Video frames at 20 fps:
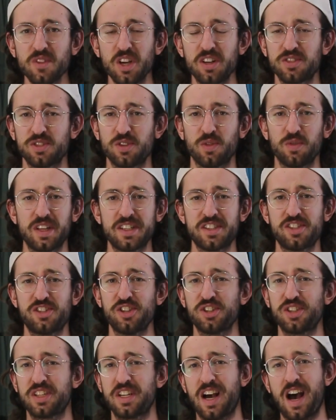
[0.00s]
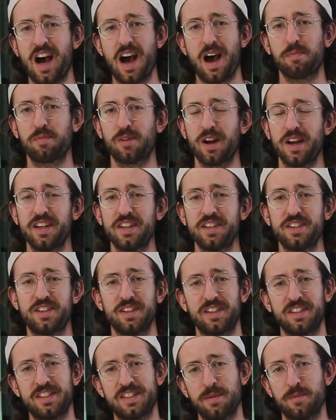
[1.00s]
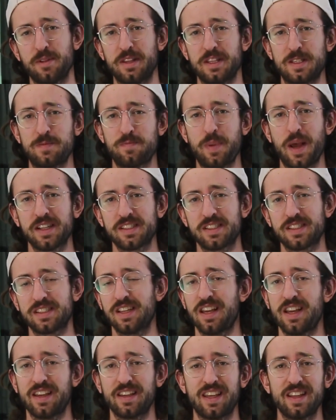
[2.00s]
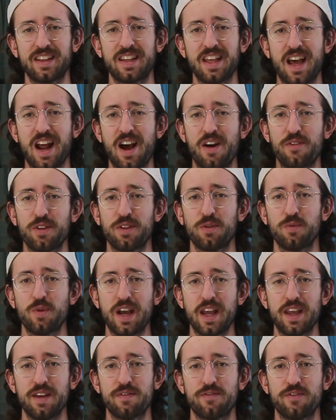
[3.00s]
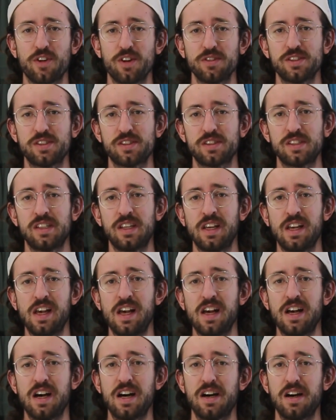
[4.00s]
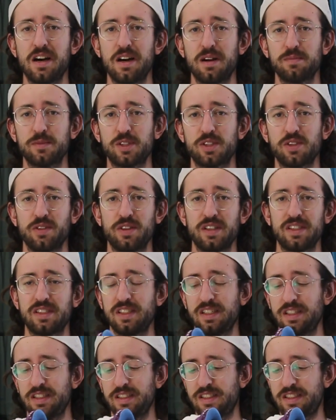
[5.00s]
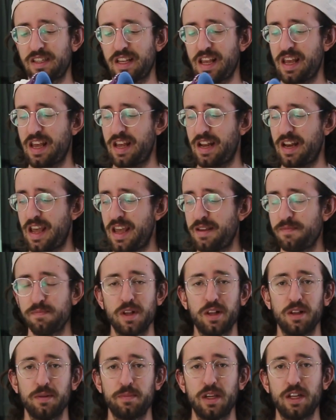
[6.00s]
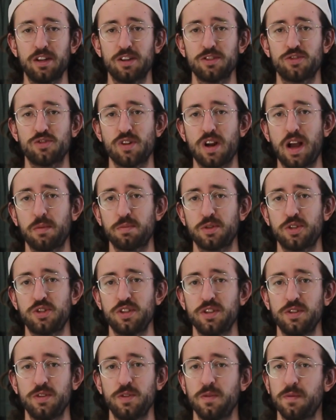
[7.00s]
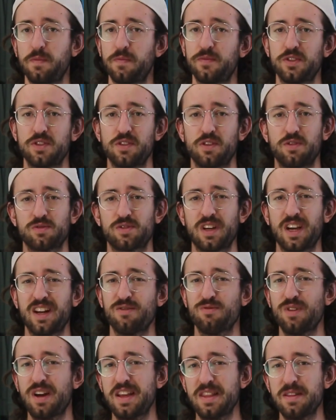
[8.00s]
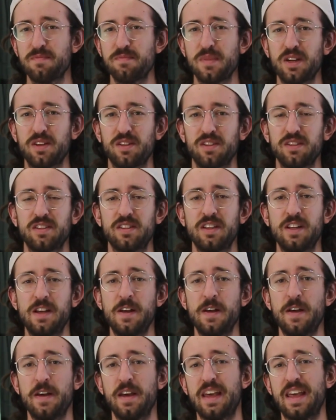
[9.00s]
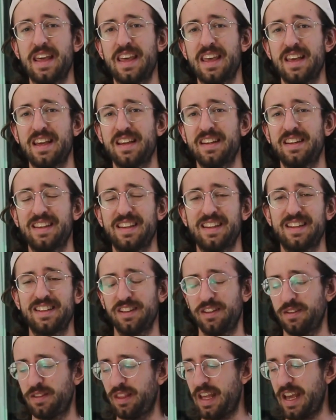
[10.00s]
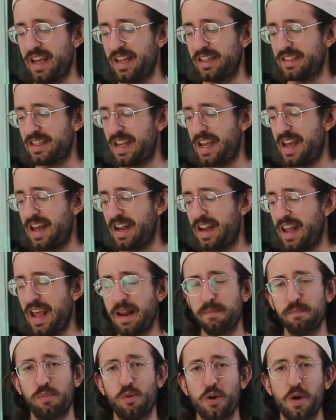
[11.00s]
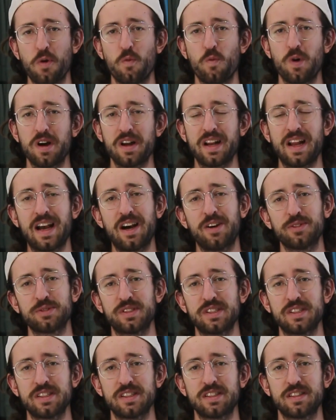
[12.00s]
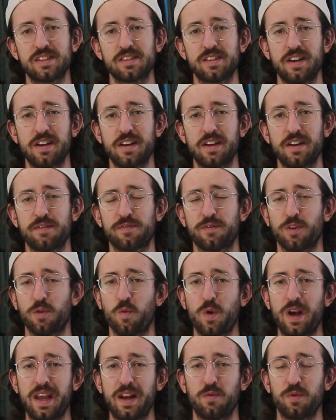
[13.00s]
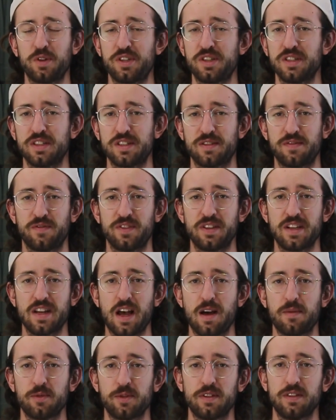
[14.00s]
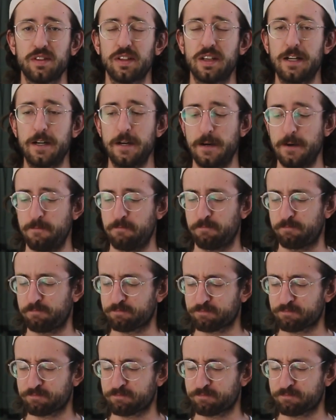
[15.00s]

So let's just hop right into some of the specs and get that out of the way first. So this is an 8mm drop shoe, so kind of right in the middle, and it lands at 8.1 ounces for weight, which is phenomenal.